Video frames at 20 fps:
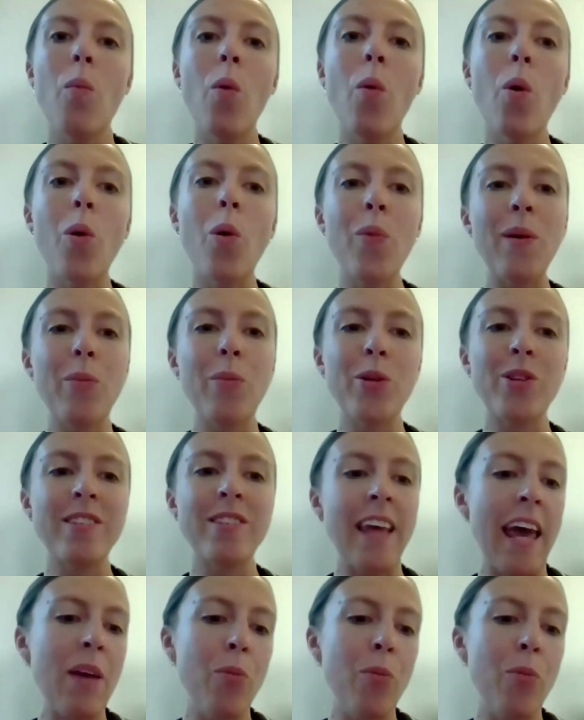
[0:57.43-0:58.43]
what we would
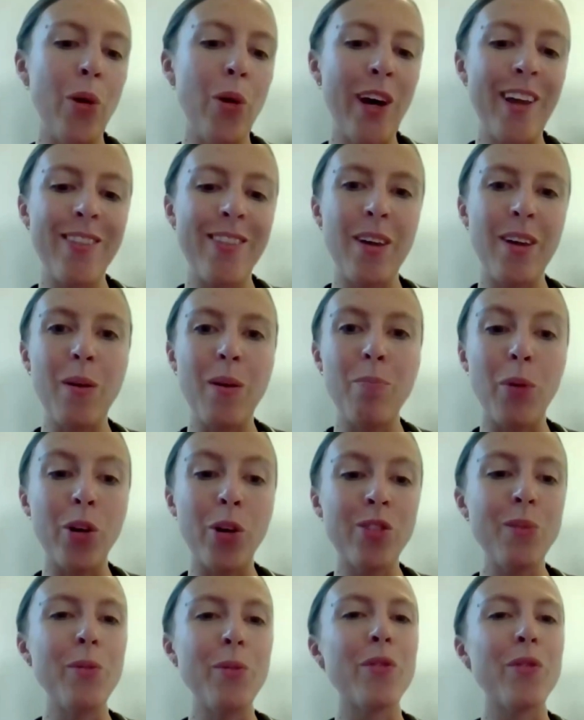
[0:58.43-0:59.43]
say were the
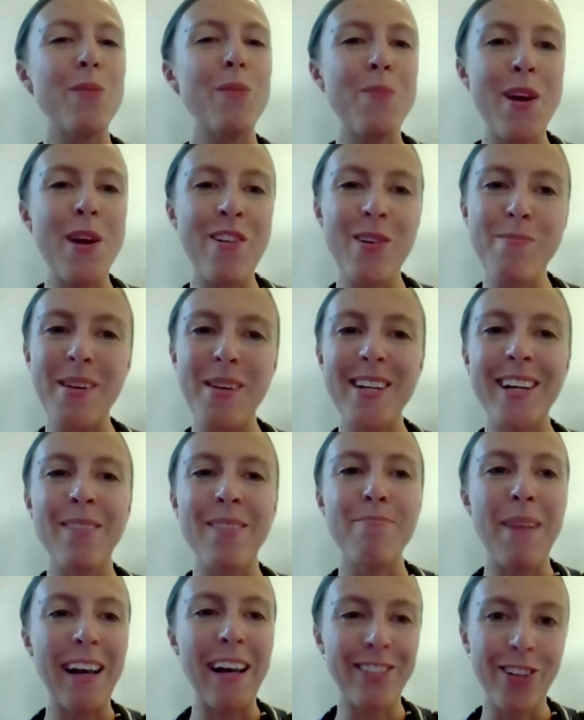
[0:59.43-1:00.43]
bottom of the pyramid
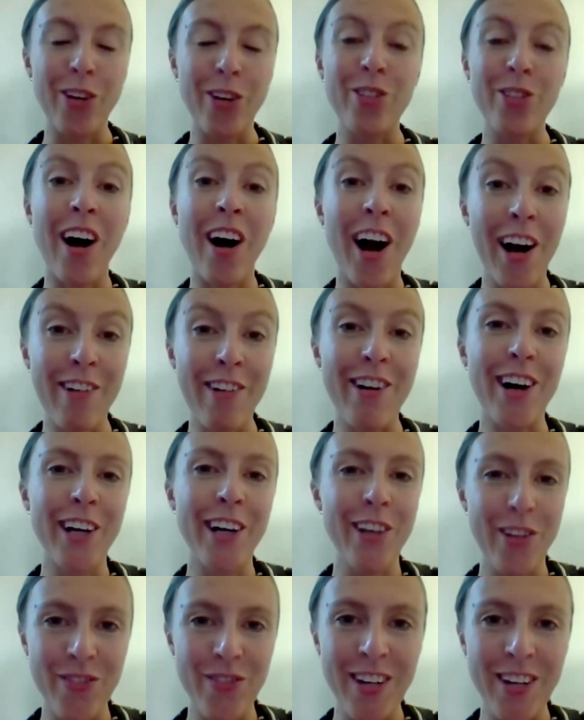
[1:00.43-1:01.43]
in Maslow's
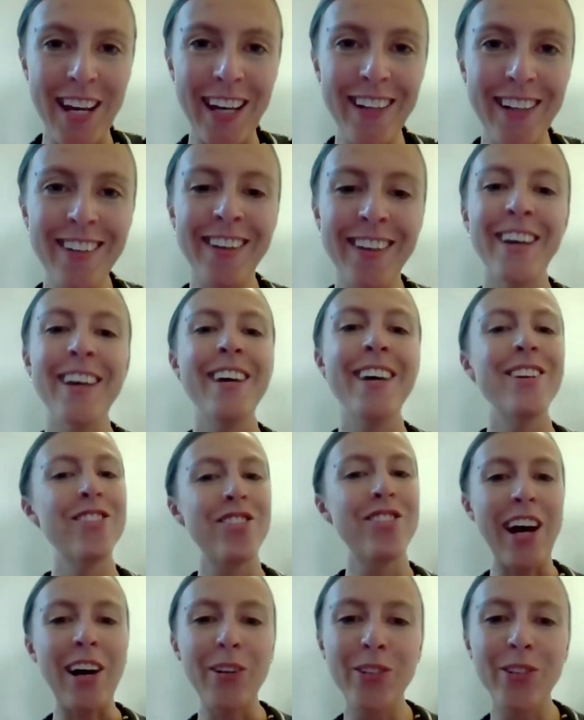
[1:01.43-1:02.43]
hierarchy of need
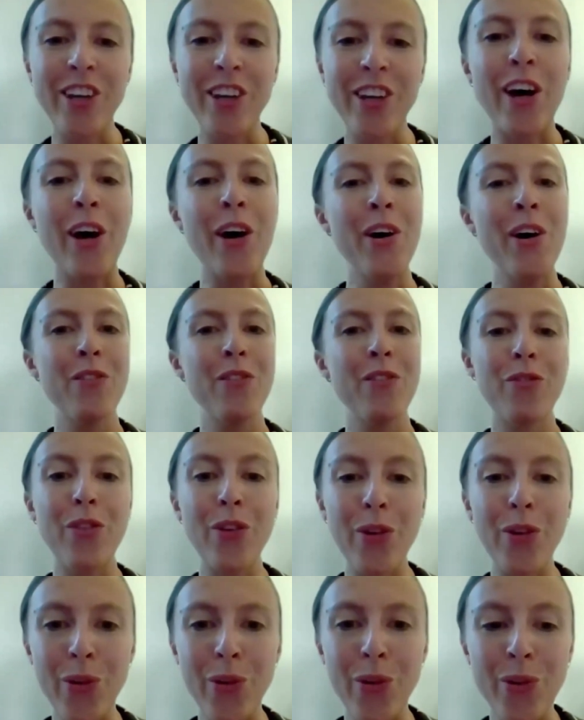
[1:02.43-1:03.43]
shelter,
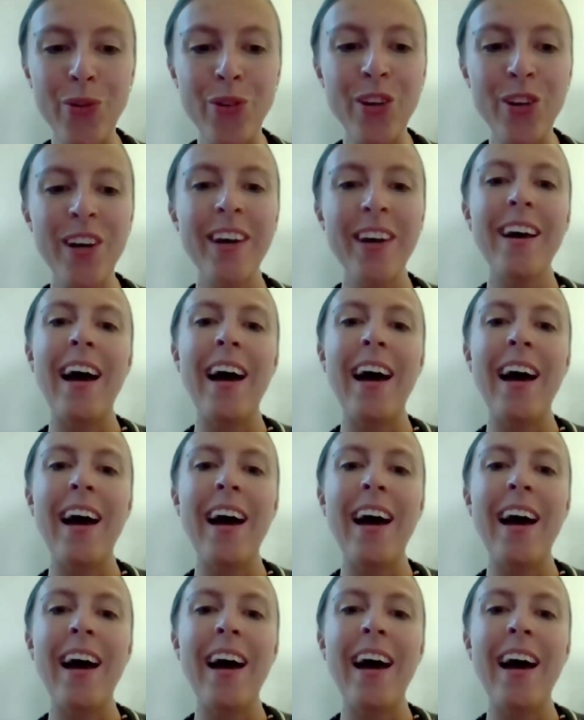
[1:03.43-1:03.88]
food,